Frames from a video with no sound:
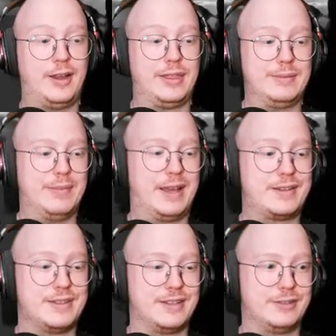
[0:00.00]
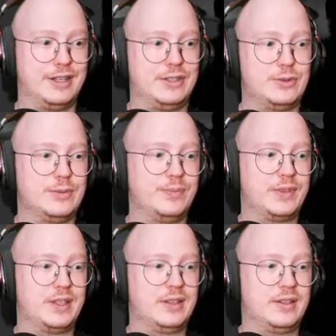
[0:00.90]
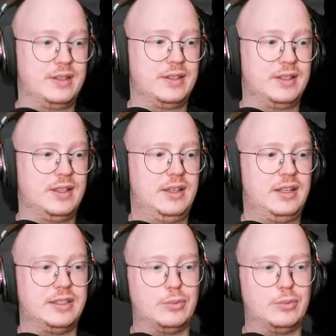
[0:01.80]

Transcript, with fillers: I think Max is a great tool. Like